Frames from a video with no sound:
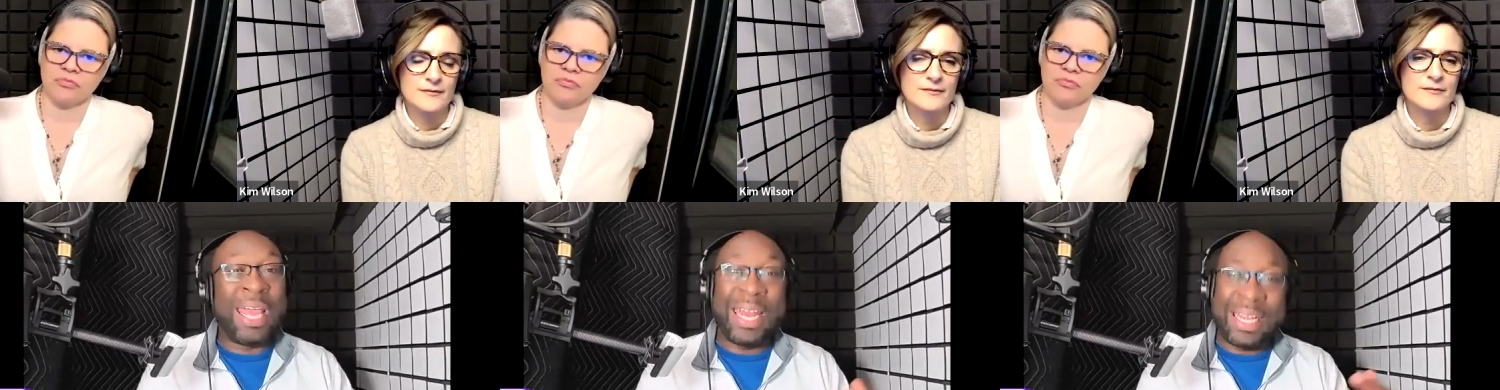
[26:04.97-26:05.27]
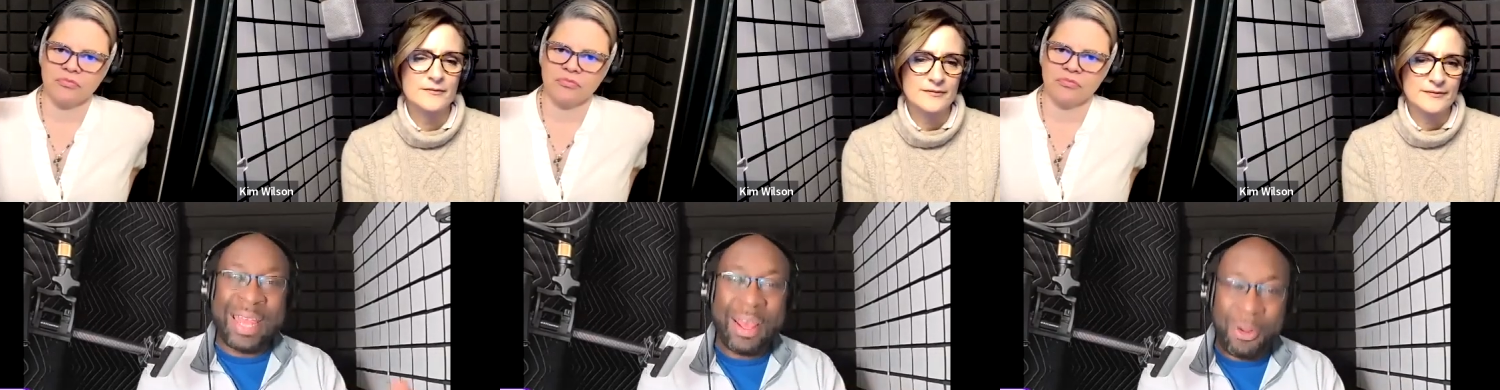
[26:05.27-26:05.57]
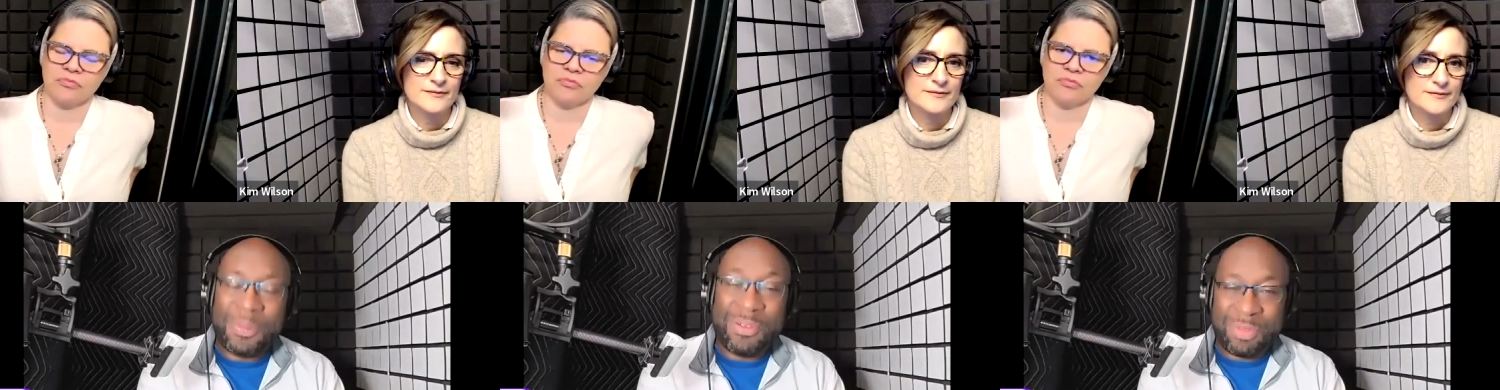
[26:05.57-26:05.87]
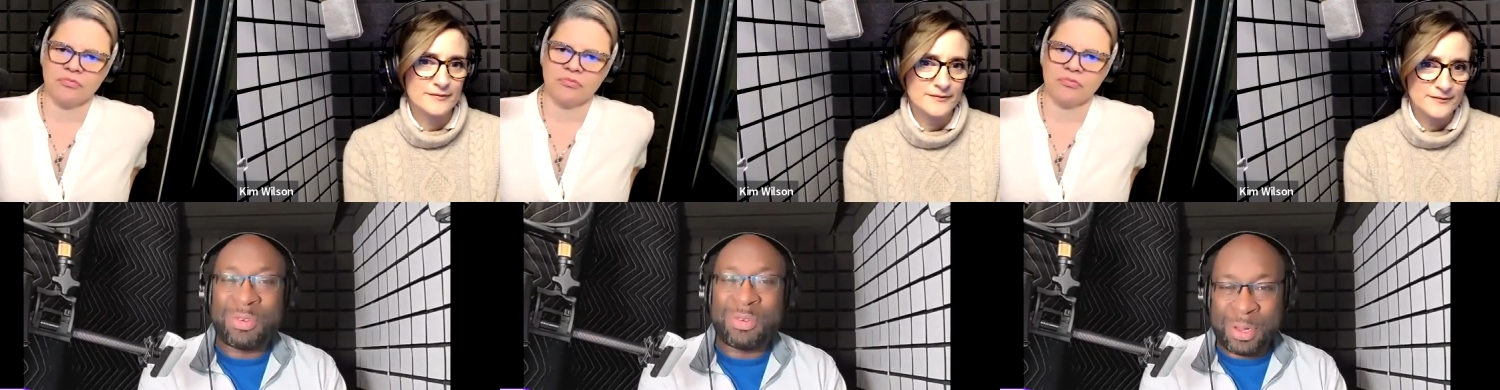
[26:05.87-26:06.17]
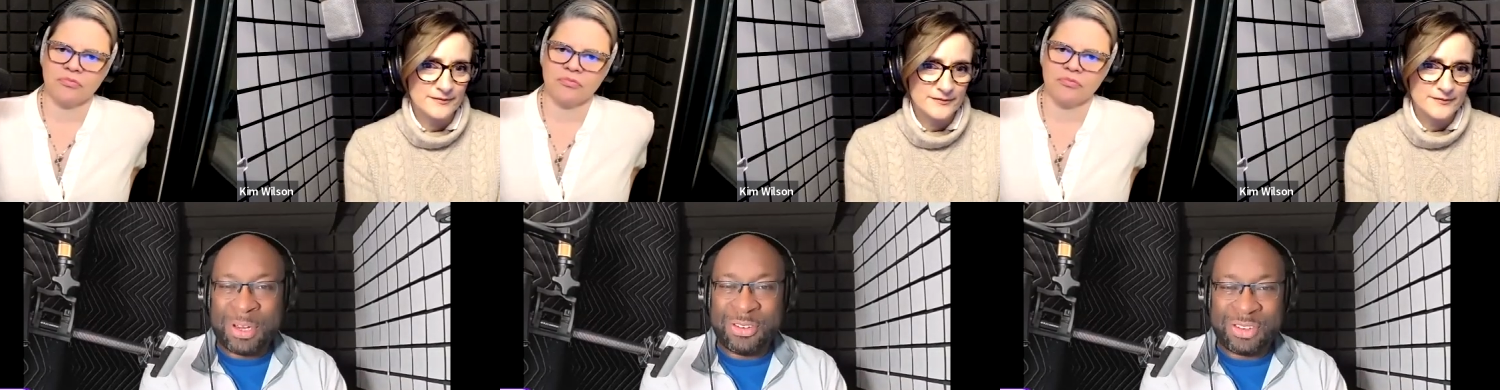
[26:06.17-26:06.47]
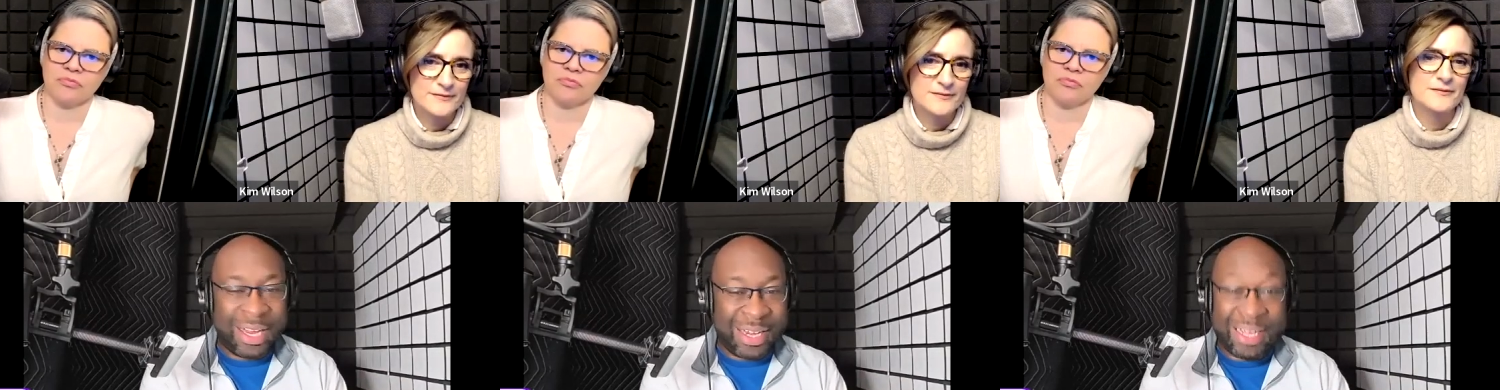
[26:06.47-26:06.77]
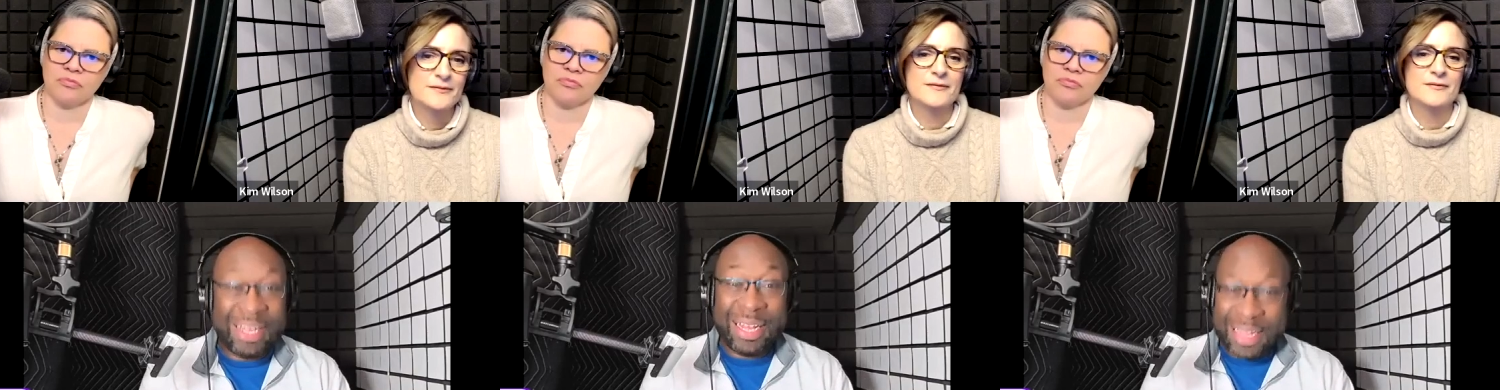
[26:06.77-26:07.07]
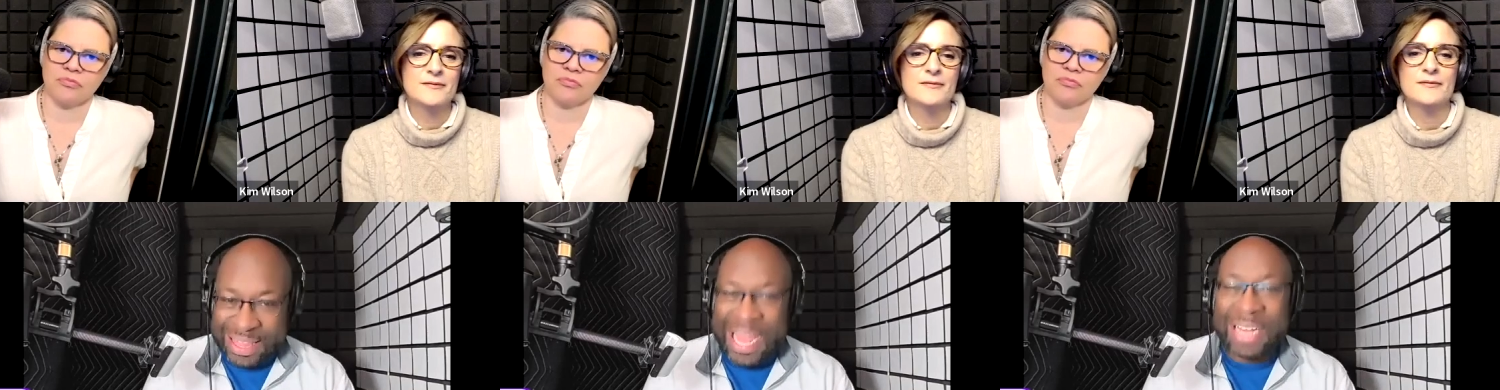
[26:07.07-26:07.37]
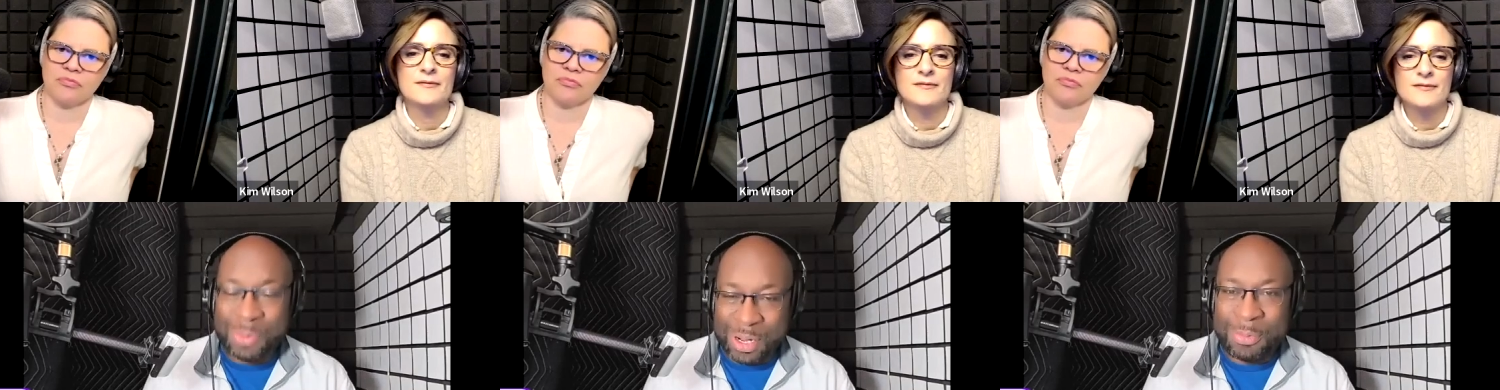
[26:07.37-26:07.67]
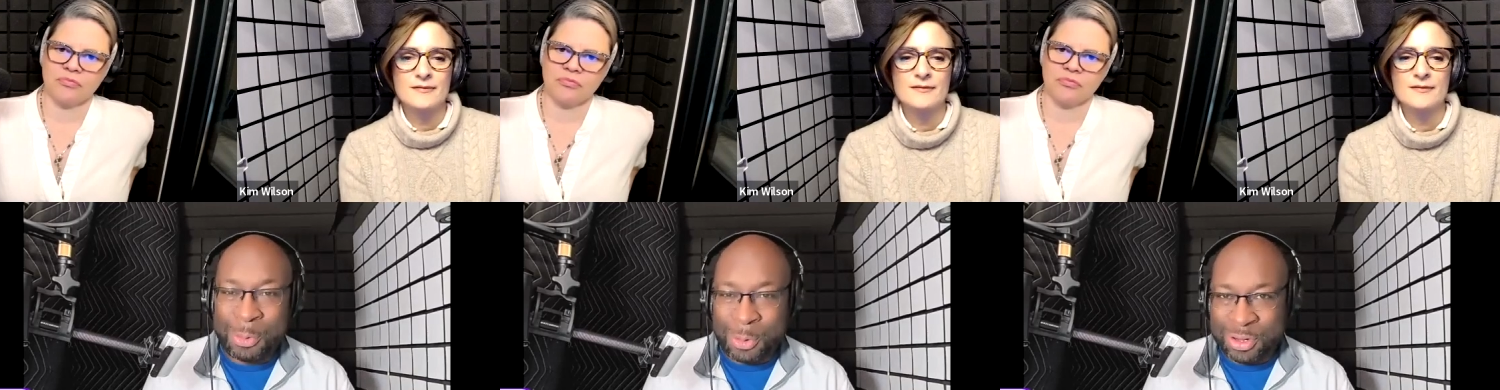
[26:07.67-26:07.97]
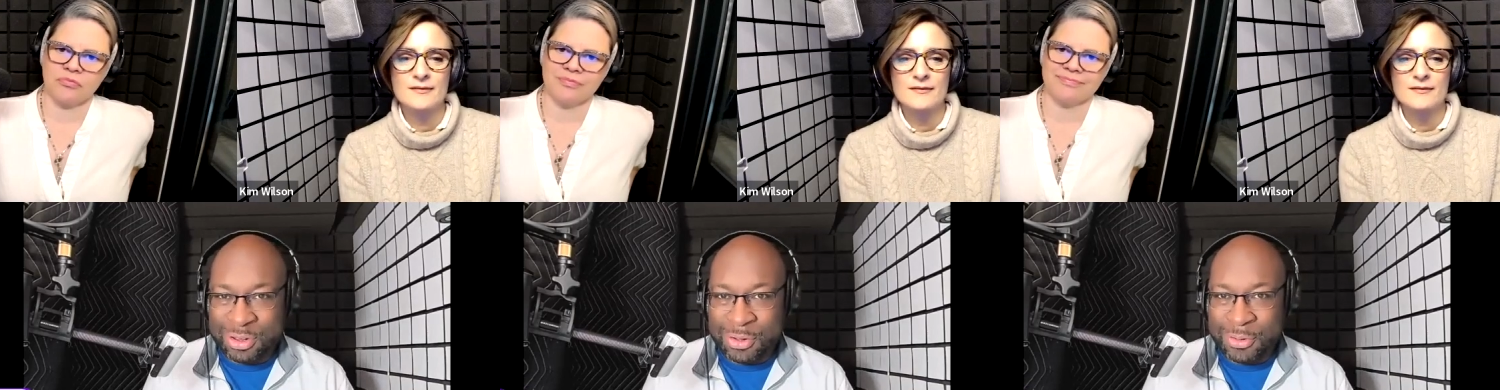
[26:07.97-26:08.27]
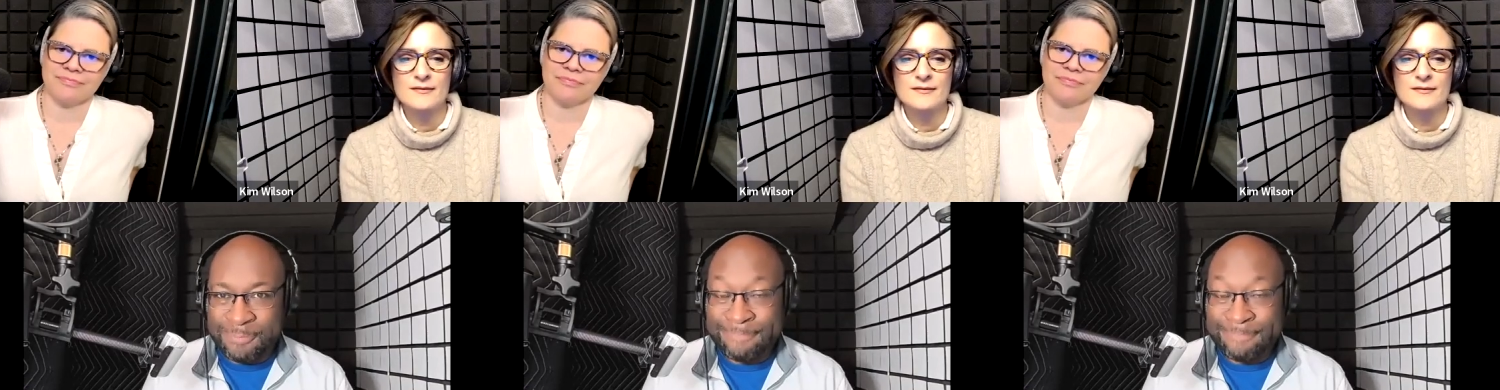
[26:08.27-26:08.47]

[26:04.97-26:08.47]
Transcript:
Speaker 1: and help give them some understanding, that's what I'm going to do.